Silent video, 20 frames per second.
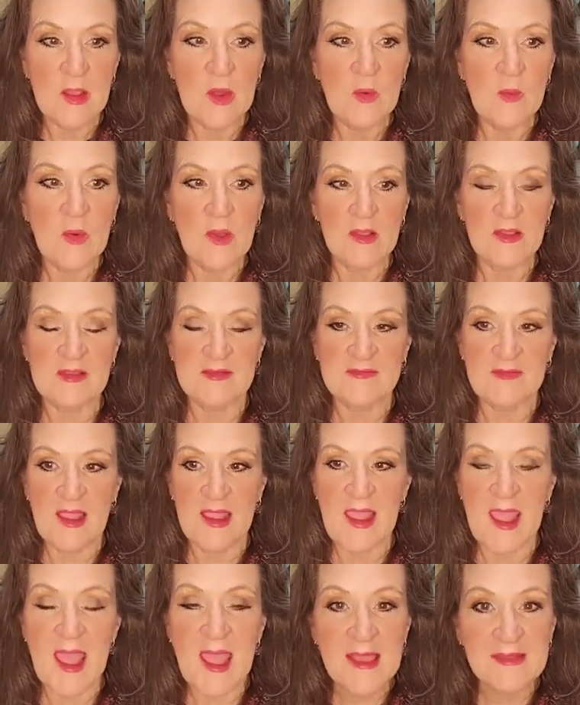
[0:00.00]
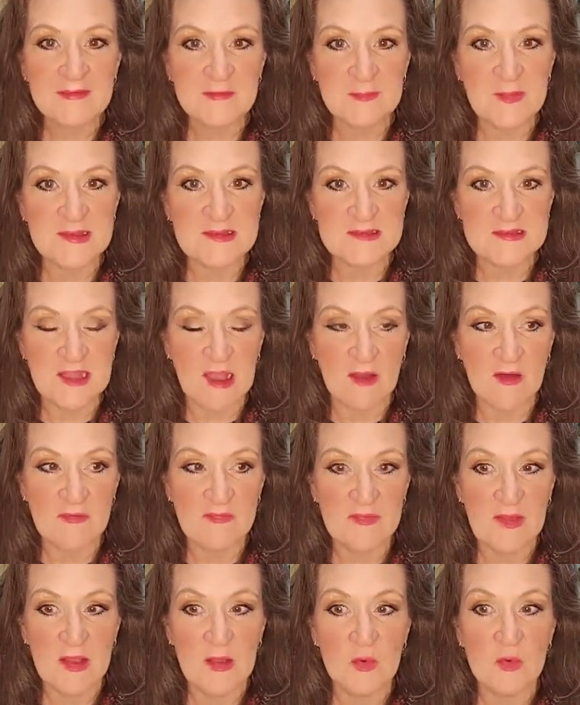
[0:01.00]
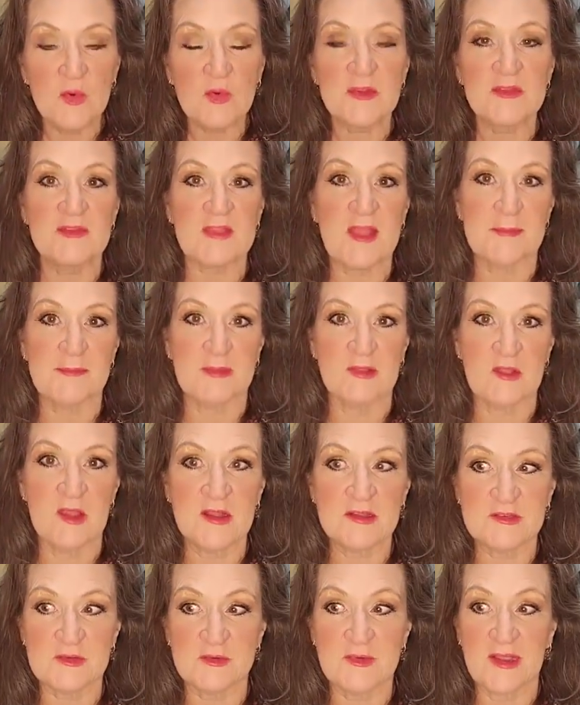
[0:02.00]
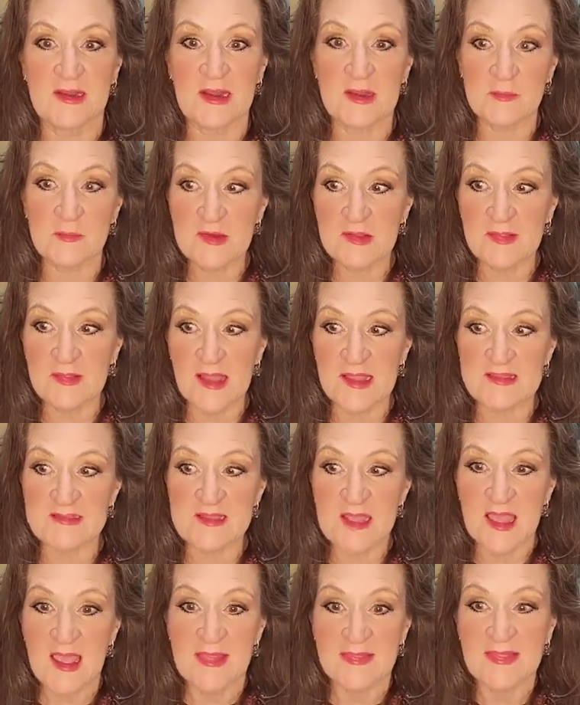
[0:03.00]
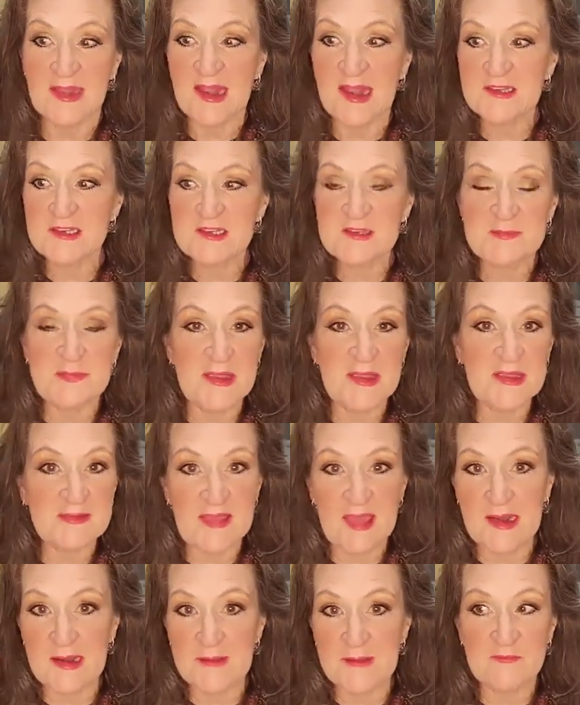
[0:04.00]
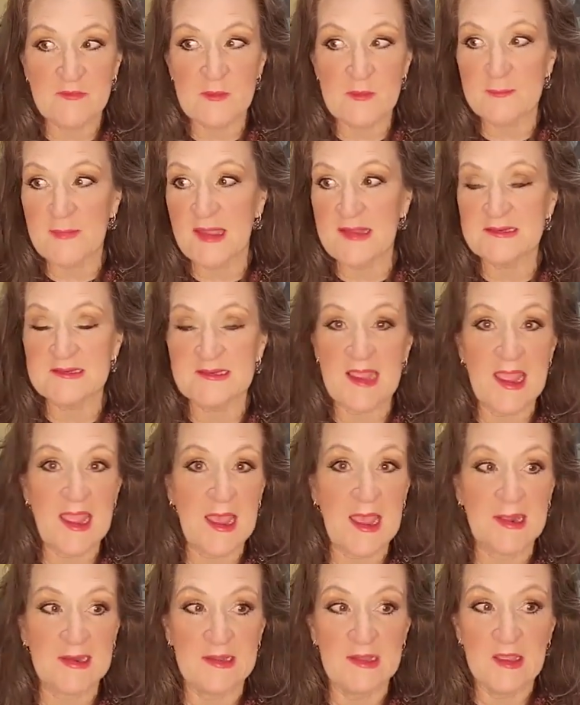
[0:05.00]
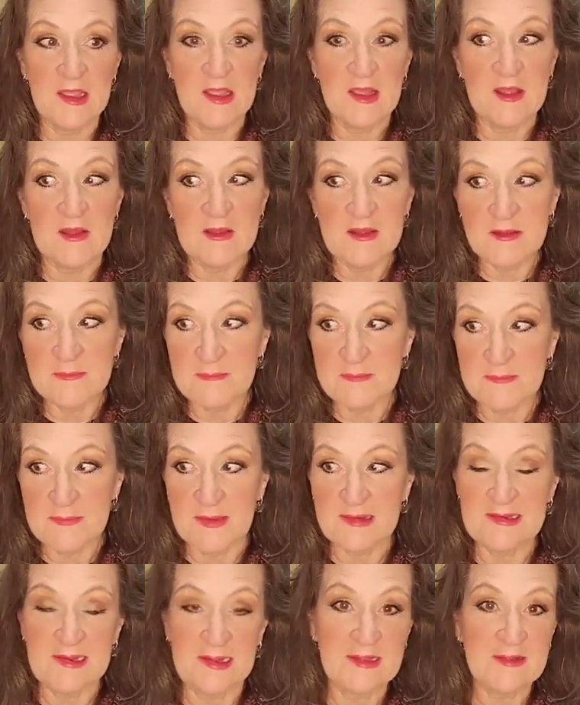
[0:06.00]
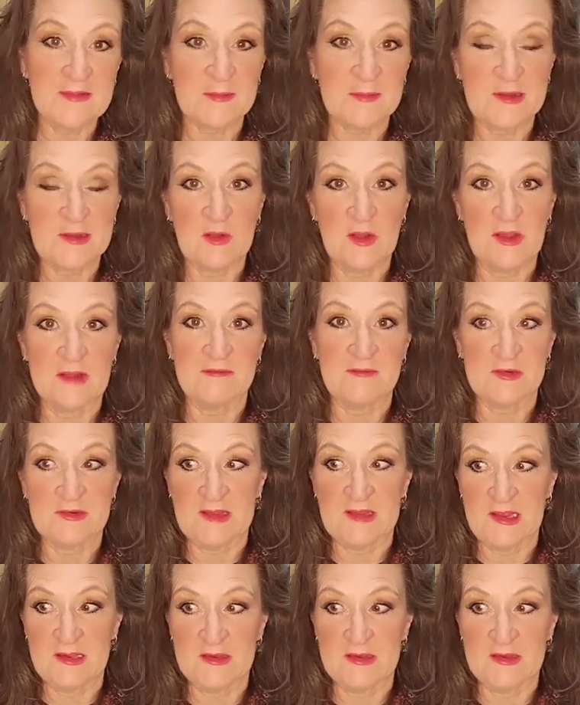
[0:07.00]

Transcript: Well, if I ask myself, who does that belong to? And I realize that I just picked that up from my dad. My dad's been gone for ten